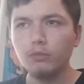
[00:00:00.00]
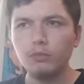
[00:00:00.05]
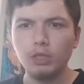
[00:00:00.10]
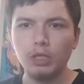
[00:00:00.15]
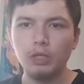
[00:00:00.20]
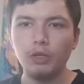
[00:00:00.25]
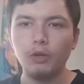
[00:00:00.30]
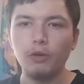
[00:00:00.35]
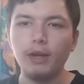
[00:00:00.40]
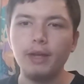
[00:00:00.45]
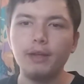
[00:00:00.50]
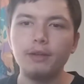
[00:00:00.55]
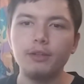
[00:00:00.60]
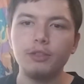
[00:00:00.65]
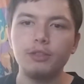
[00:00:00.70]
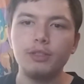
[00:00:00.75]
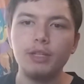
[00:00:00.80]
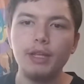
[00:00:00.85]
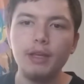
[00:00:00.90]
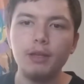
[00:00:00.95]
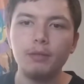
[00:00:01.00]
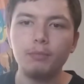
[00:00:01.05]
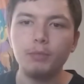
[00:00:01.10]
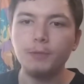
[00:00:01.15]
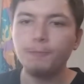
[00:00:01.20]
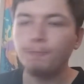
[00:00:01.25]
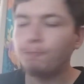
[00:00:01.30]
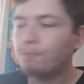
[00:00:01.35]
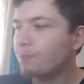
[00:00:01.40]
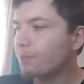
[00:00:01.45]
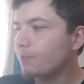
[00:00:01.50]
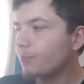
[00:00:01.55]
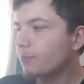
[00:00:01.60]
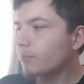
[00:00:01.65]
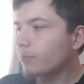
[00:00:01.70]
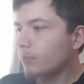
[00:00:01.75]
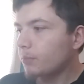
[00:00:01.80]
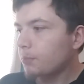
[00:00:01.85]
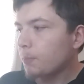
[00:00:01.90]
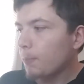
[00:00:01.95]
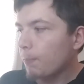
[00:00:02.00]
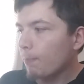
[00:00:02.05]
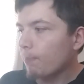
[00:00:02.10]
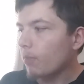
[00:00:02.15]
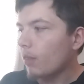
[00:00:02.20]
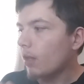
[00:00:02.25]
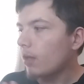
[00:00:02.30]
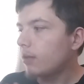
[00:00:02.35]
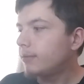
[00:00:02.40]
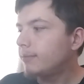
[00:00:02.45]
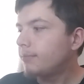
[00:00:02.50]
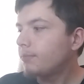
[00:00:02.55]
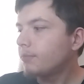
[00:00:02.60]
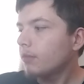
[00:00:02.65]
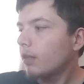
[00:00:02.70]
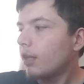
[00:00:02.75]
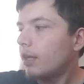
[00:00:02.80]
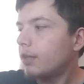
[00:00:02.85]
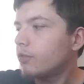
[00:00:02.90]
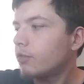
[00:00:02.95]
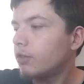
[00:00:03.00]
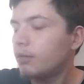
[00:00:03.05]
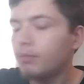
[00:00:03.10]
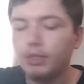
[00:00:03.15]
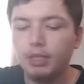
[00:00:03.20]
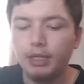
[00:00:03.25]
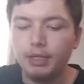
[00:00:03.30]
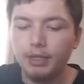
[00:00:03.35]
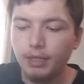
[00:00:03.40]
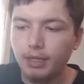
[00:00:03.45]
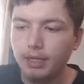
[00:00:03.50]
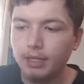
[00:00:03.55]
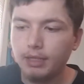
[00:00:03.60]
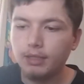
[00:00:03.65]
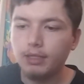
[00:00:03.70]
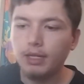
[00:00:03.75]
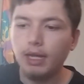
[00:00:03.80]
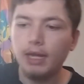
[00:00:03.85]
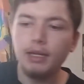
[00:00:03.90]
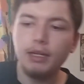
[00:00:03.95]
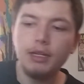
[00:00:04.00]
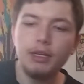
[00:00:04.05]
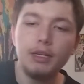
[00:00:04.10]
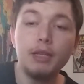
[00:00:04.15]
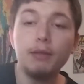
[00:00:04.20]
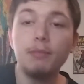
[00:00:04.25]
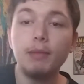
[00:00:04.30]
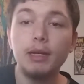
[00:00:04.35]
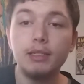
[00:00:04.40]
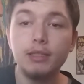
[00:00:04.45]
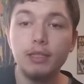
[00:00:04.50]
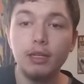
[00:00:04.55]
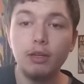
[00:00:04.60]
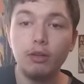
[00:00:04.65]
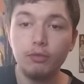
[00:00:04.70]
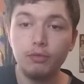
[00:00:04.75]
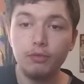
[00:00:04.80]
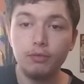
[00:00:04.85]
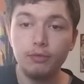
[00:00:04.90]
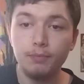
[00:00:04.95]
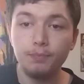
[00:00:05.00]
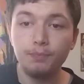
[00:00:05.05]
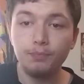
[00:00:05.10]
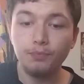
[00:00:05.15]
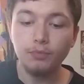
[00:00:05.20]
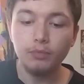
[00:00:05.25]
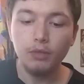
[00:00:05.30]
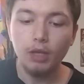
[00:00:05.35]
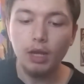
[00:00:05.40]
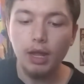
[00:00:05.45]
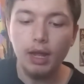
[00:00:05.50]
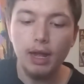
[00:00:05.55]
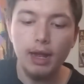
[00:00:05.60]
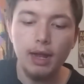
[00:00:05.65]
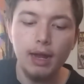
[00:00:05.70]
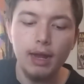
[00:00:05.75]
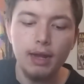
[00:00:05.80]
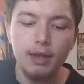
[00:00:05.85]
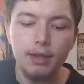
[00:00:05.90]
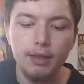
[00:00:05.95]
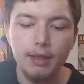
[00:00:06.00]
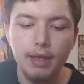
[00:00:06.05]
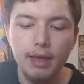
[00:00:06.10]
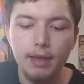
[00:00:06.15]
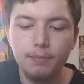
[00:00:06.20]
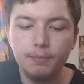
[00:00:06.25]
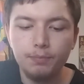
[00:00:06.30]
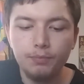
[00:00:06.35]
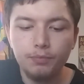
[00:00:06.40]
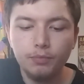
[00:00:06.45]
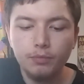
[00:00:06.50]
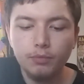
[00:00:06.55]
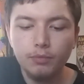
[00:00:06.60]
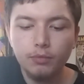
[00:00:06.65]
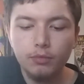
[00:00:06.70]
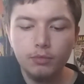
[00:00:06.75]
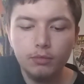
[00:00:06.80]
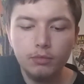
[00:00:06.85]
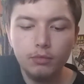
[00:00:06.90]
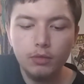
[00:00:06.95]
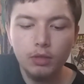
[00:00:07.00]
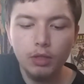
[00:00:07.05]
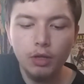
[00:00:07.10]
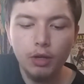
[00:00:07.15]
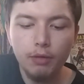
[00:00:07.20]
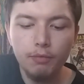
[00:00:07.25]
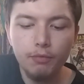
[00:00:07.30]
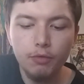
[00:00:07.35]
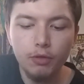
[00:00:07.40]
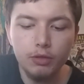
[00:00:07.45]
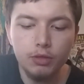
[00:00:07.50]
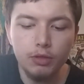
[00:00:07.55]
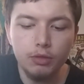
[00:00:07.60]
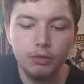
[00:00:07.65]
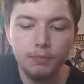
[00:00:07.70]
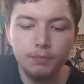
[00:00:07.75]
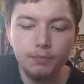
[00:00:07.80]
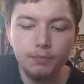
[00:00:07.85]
you know, I understand, but that's what I'm saying, guys. I need to get myself out of that comfort zone.